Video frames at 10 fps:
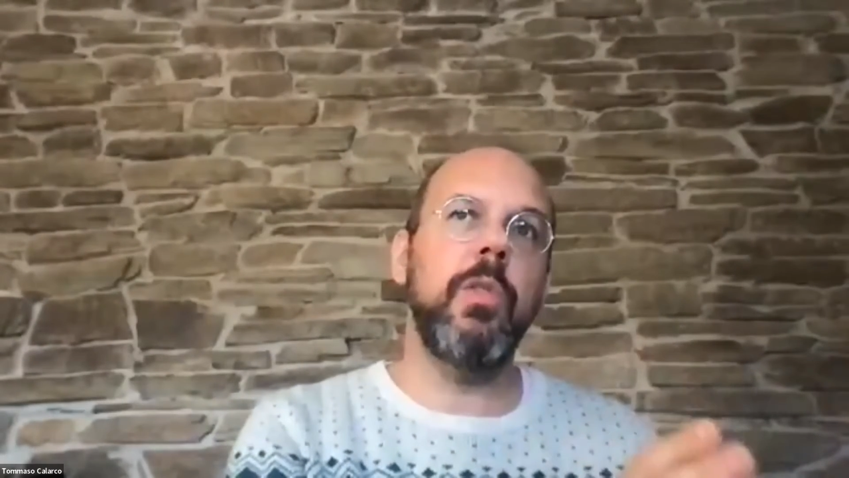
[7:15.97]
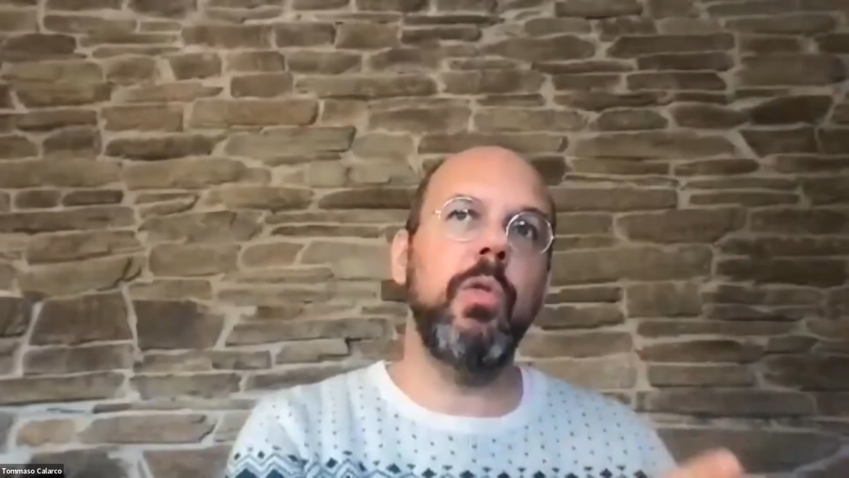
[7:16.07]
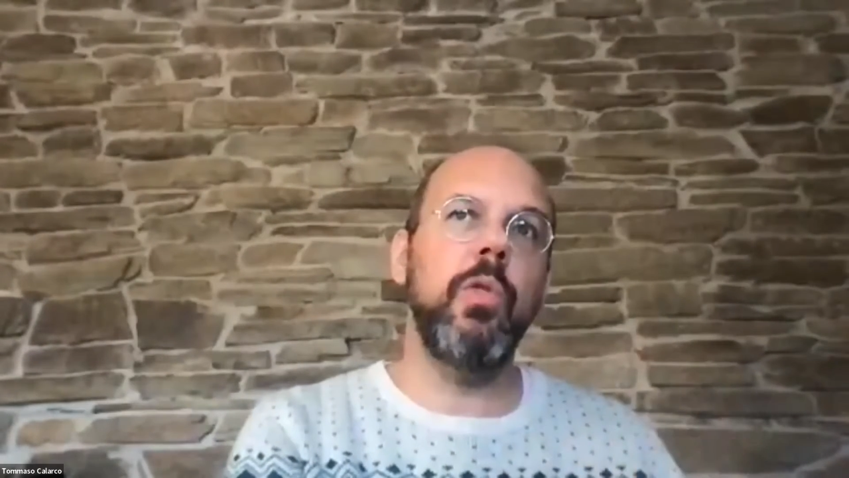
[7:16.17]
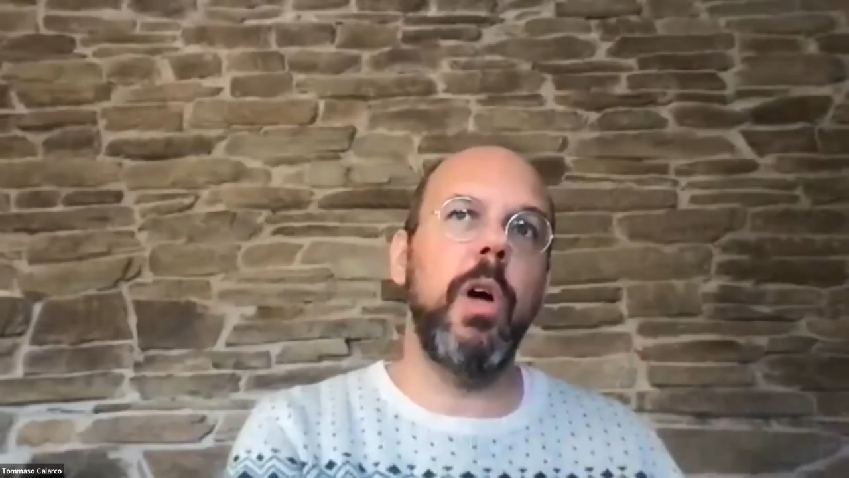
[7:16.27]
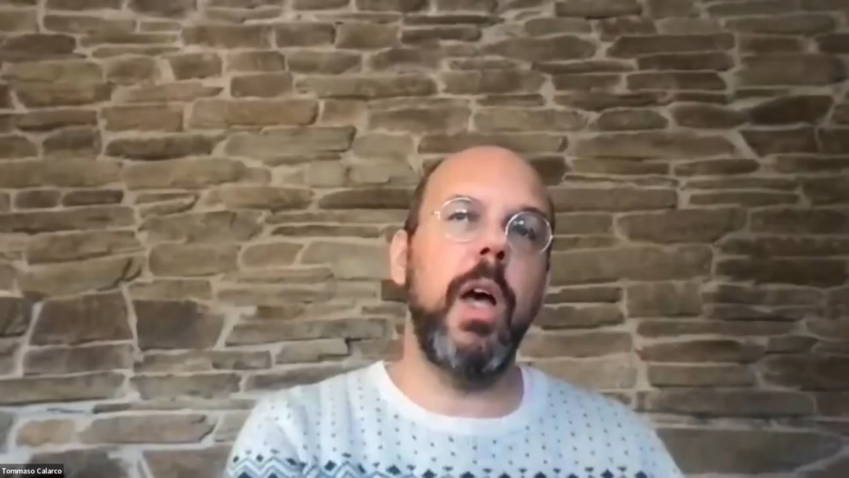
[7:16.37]

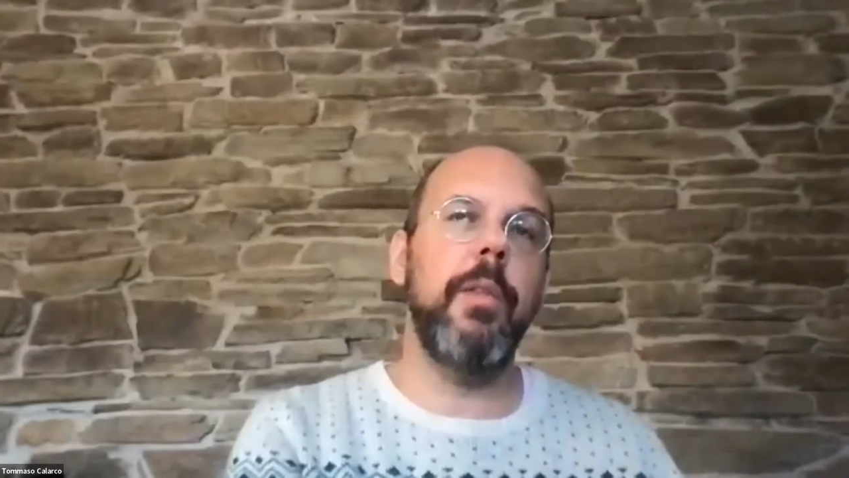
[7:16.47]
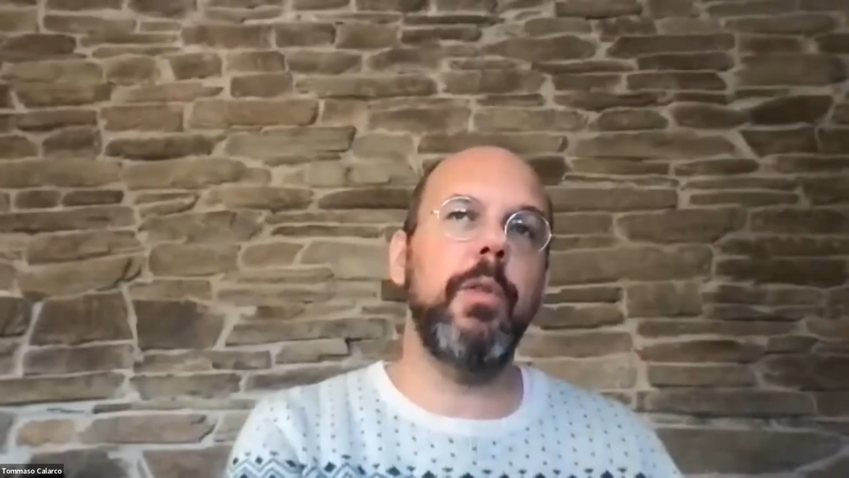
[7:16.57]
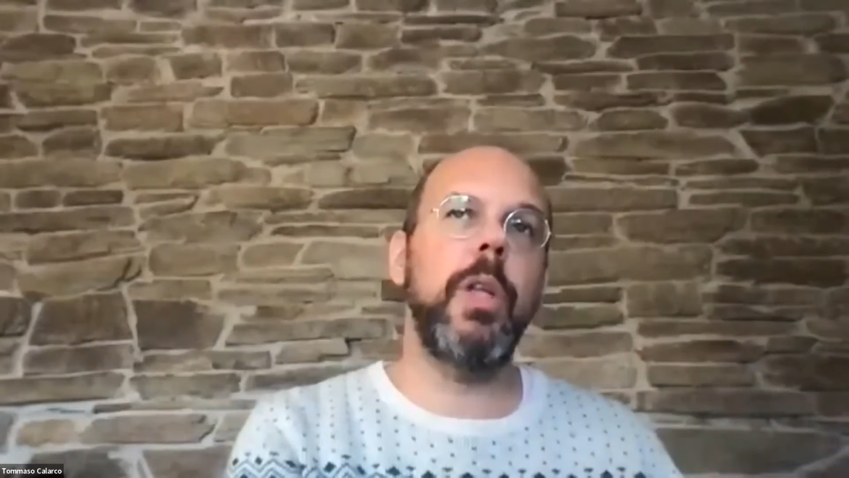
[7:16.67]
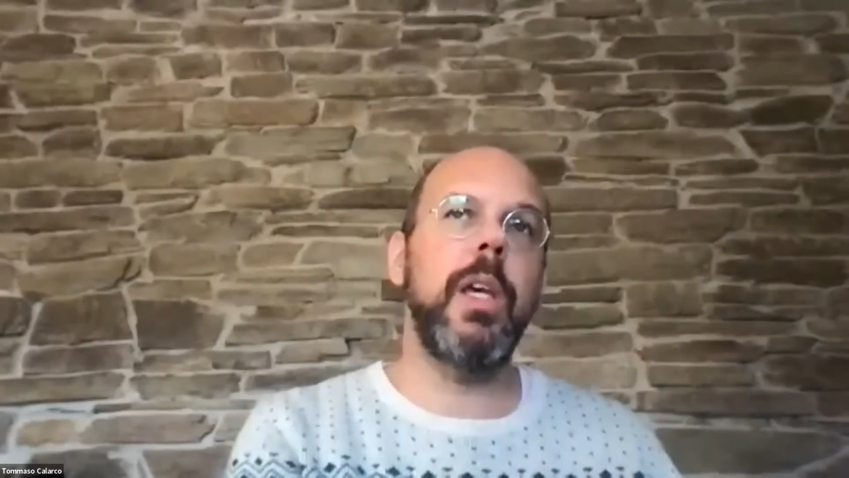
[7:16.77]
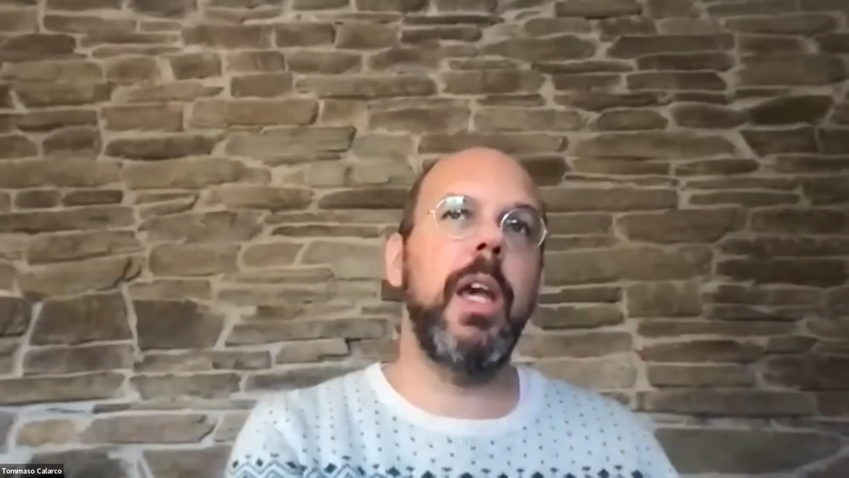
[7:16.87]
to have
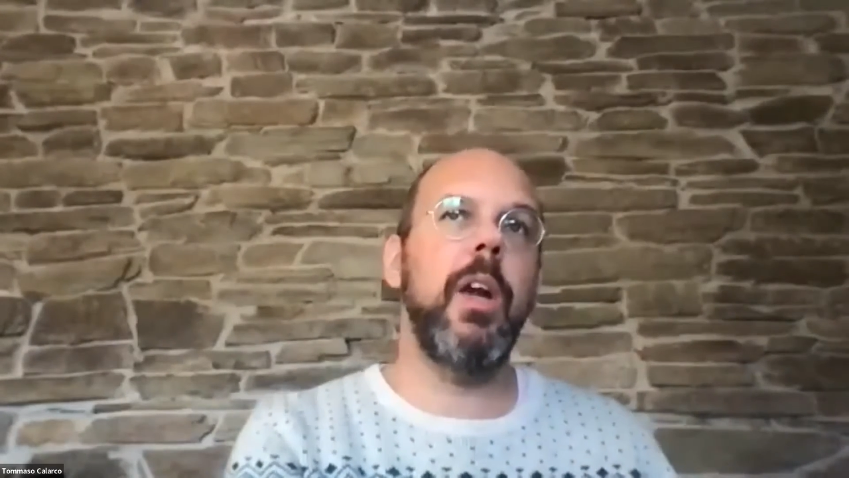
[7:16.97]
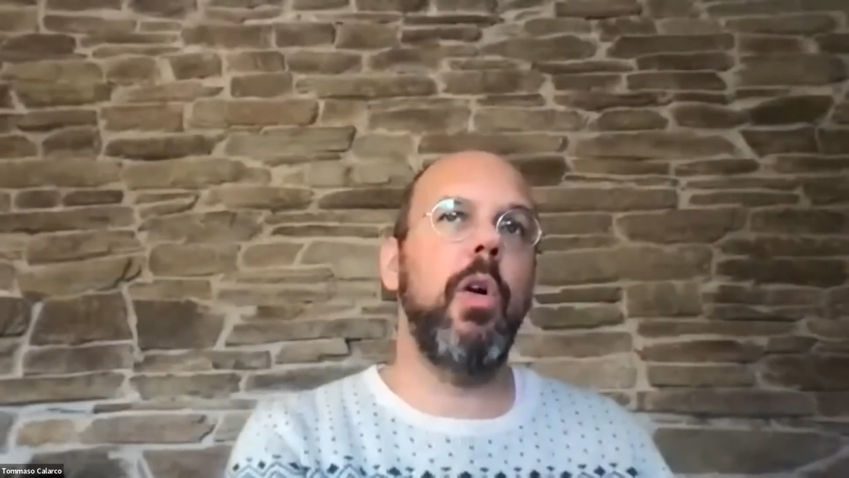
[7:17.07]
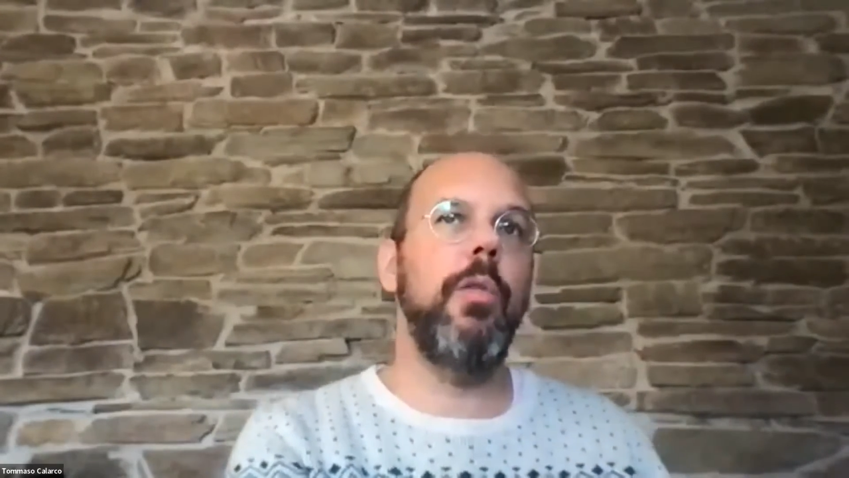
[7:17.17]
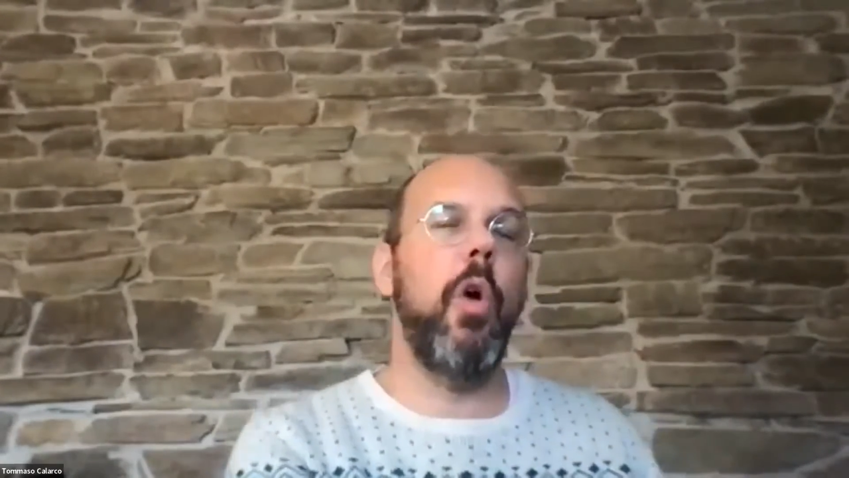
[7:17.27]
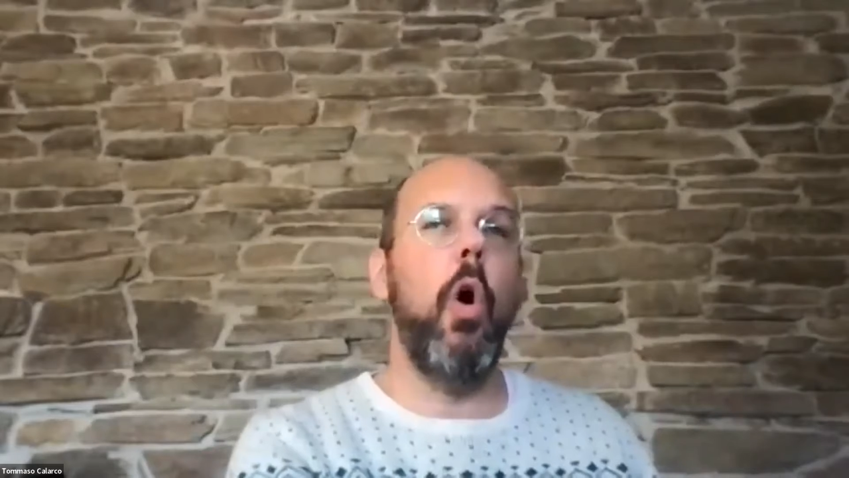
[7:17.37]
to take care of